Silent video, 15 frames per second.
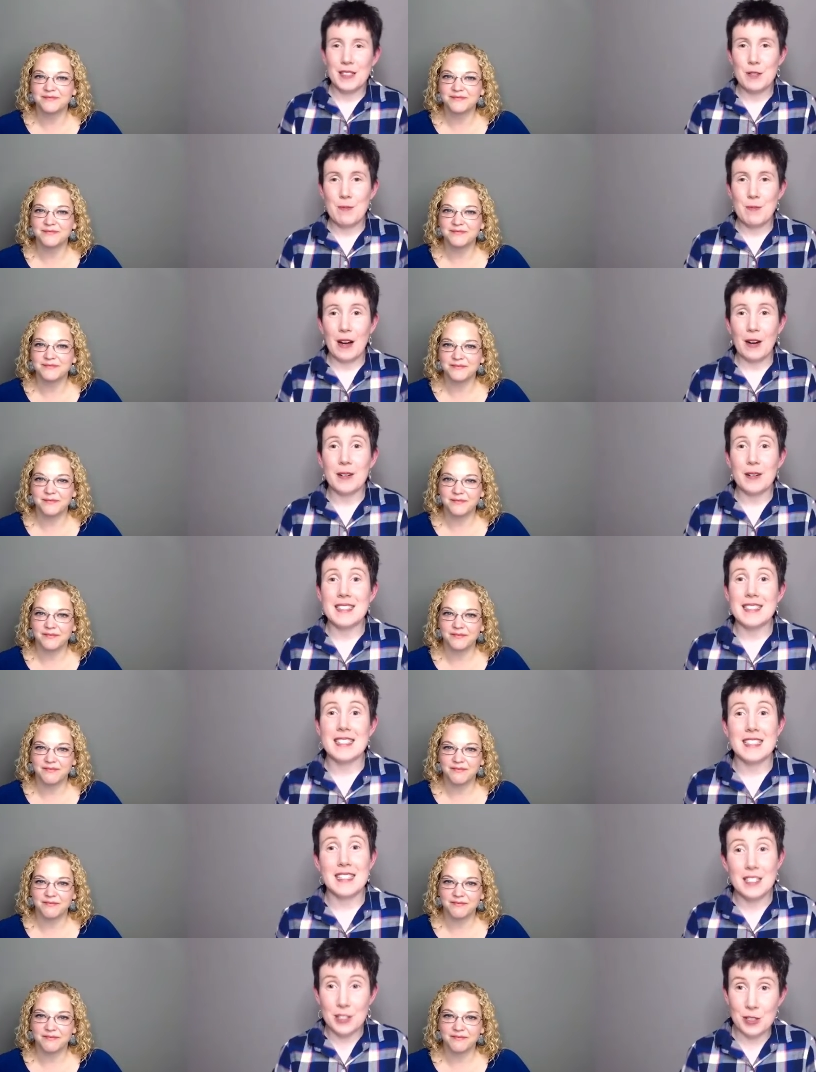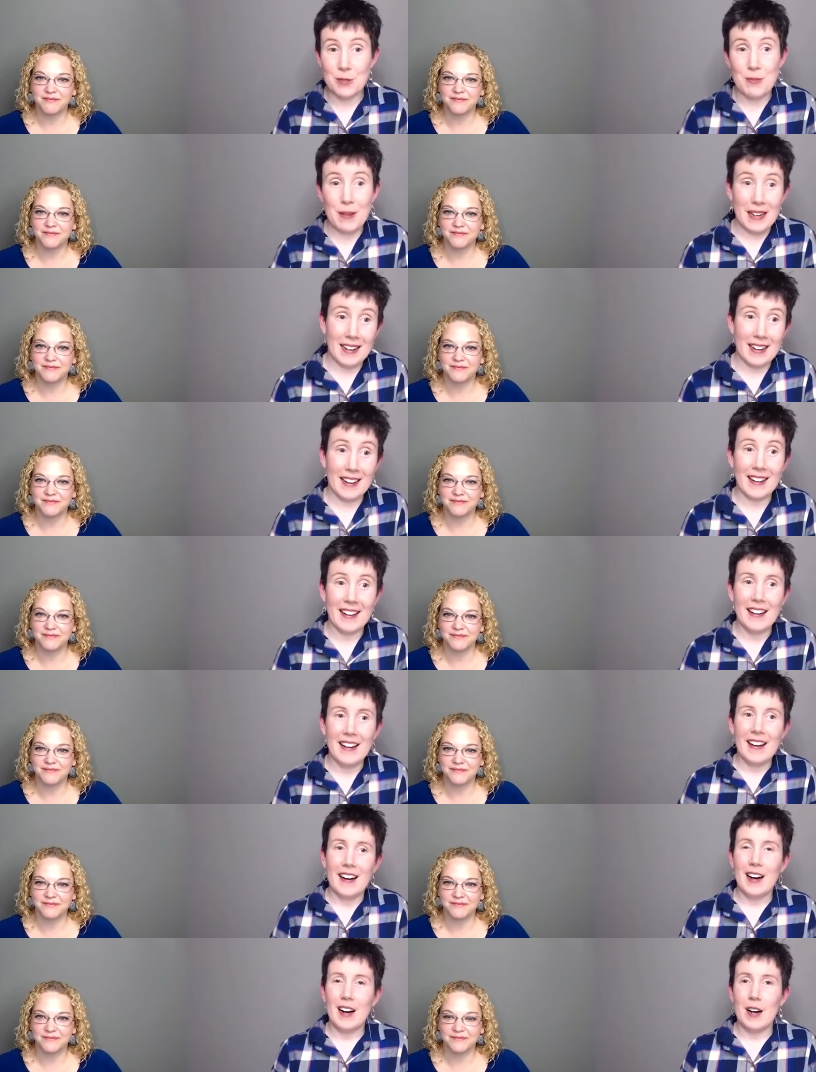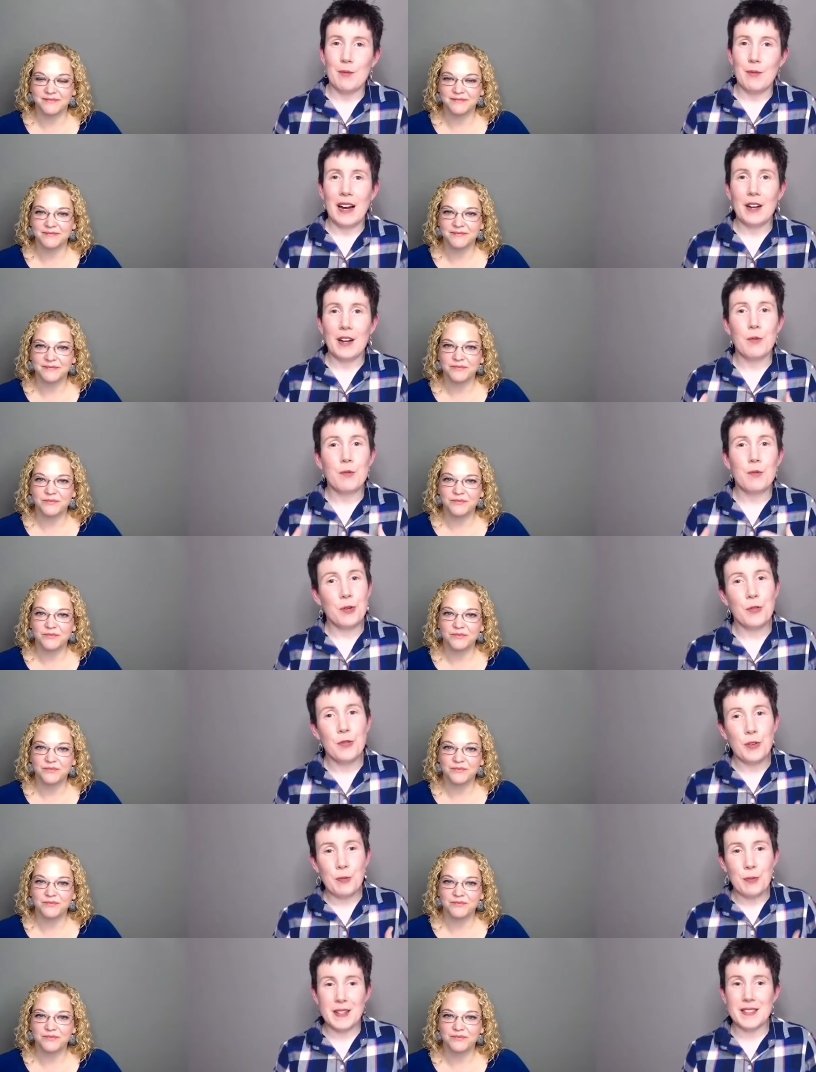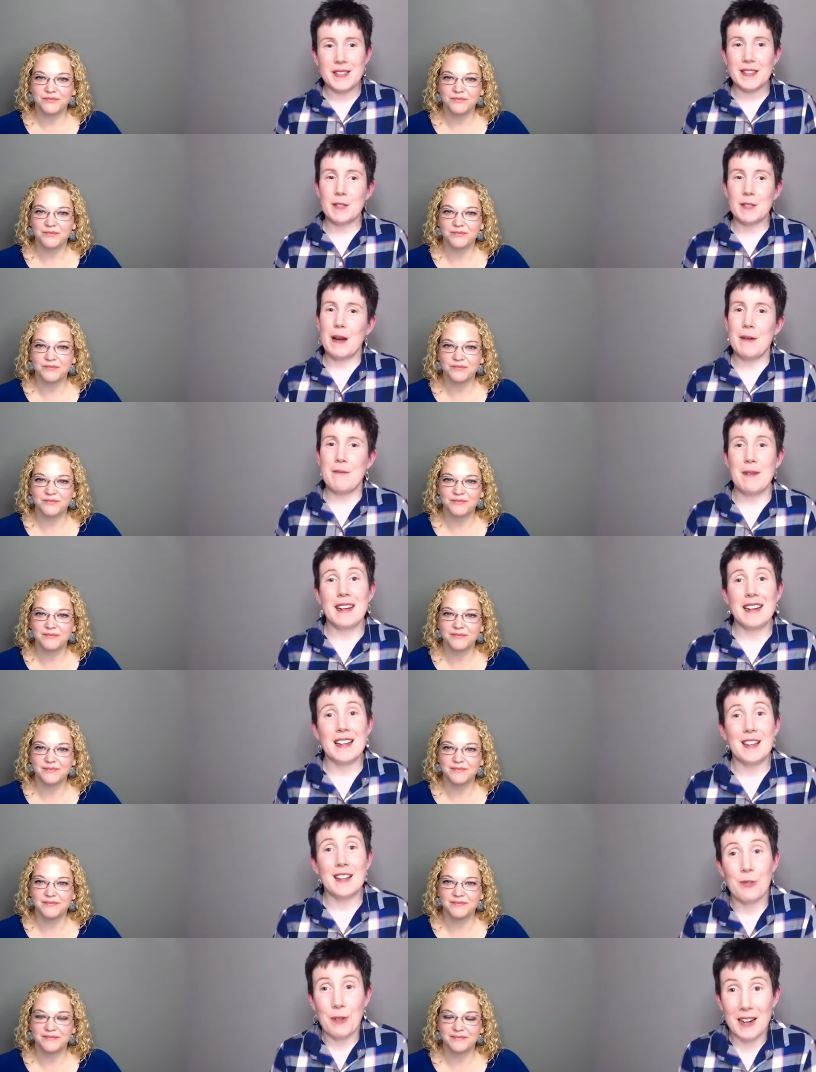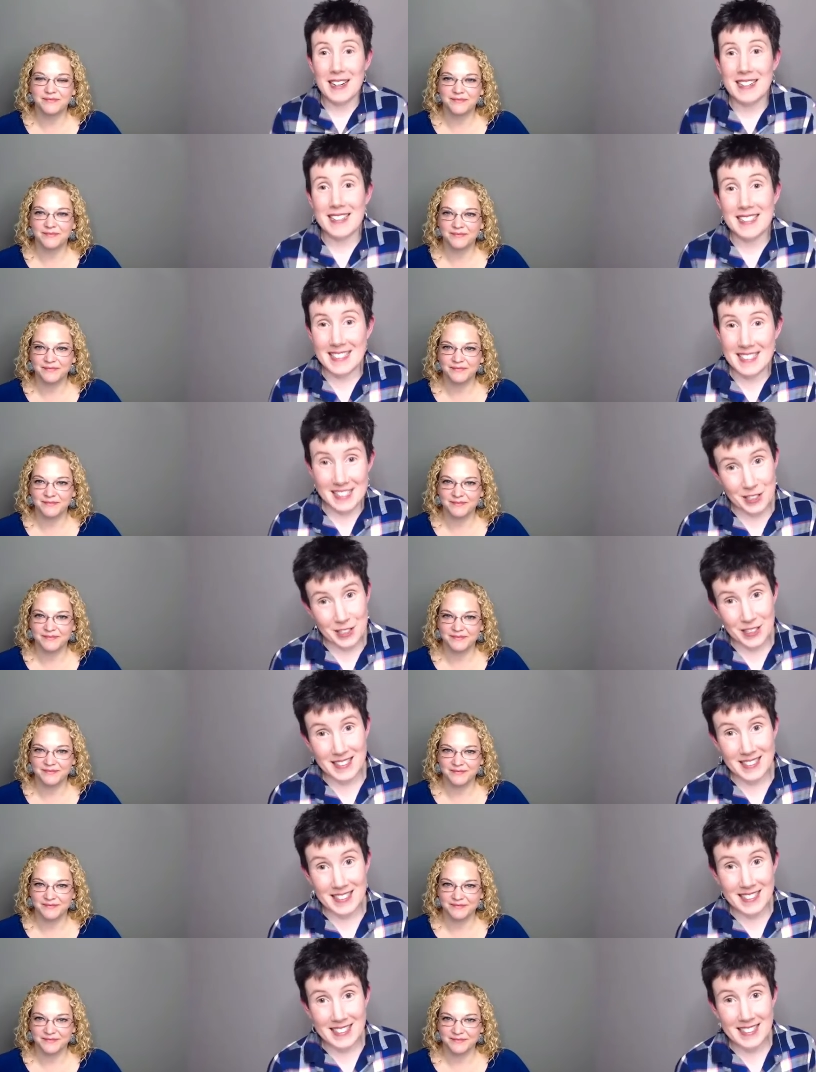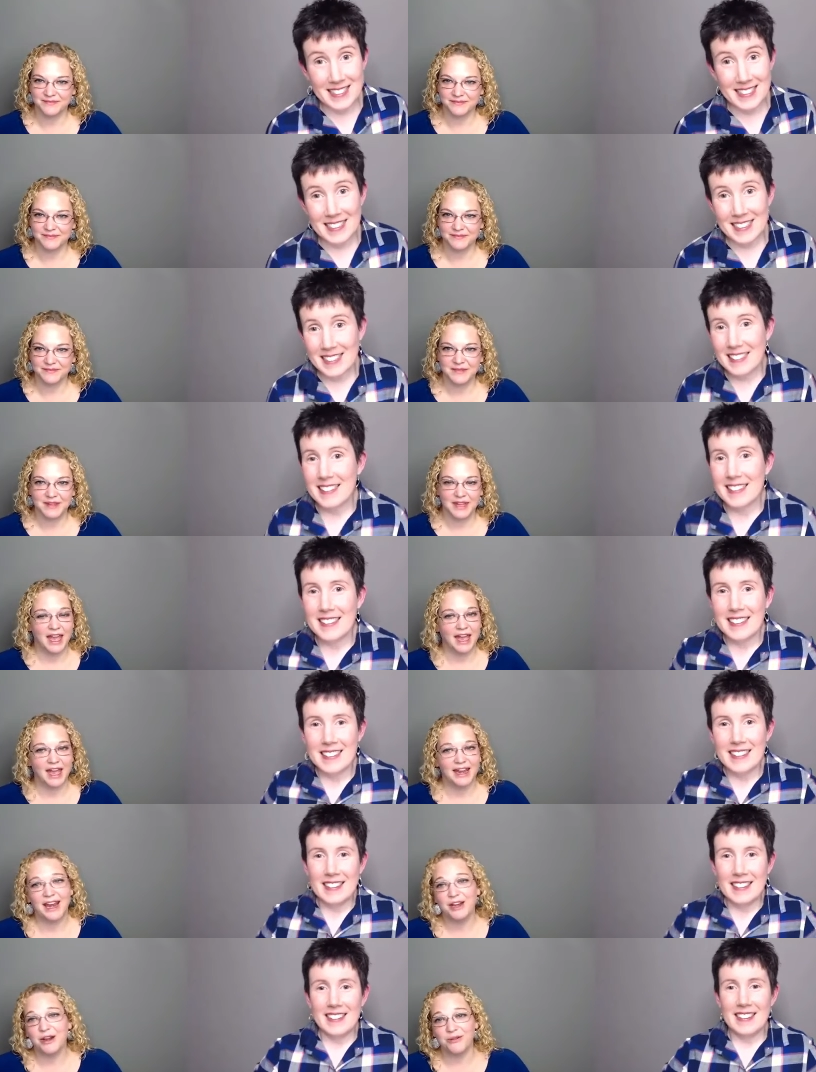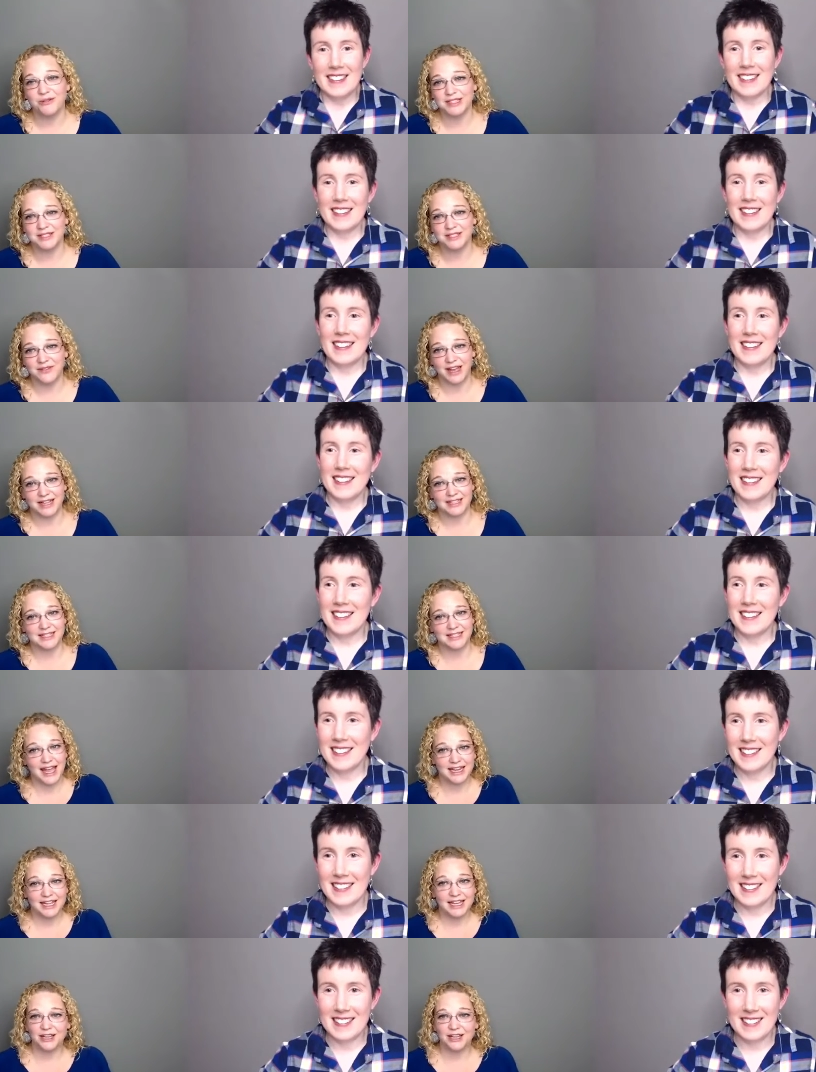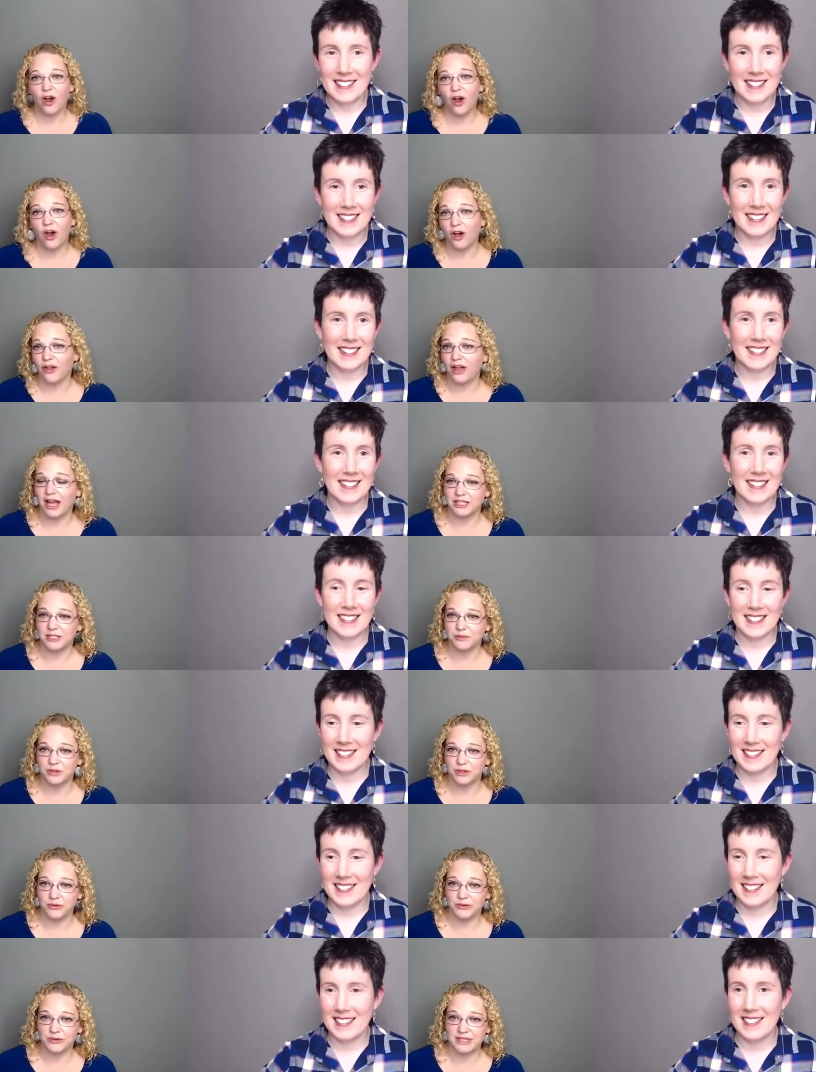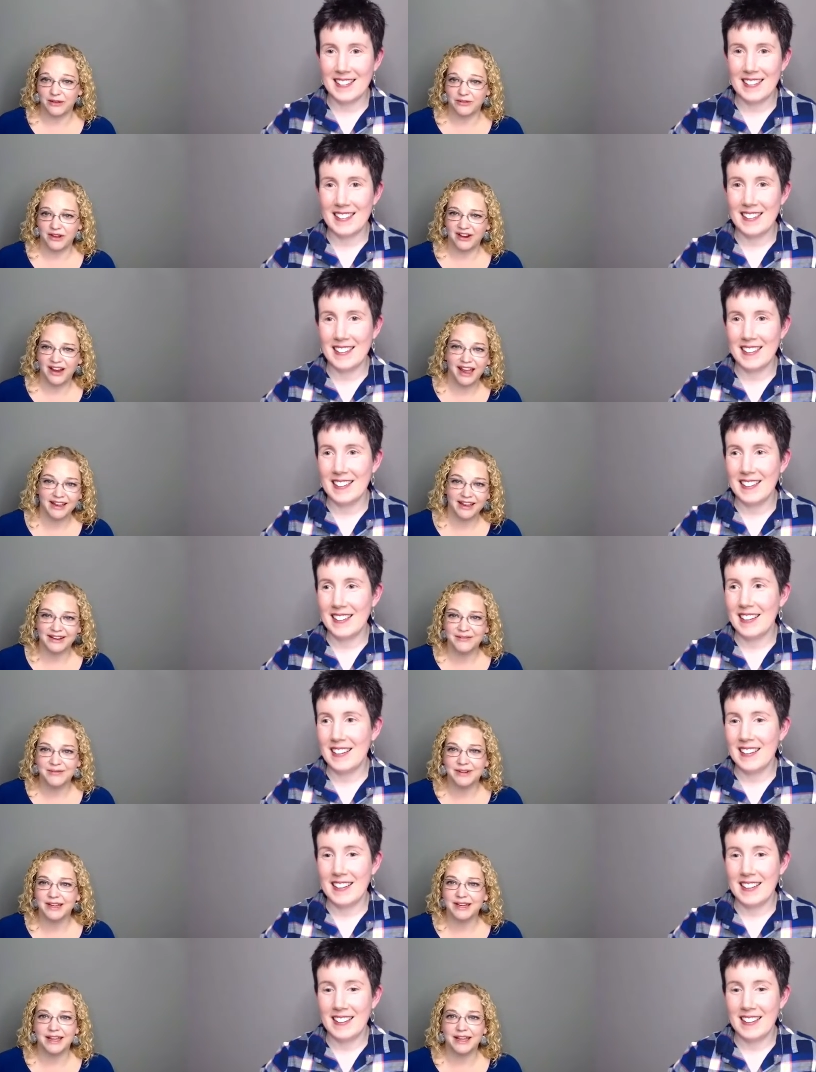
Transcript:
Speaker 1: about decision making um, how to improve your business by making the right decisions
Speaker 2: and I know this affects any and all entrepreneurs out there. Heck, it even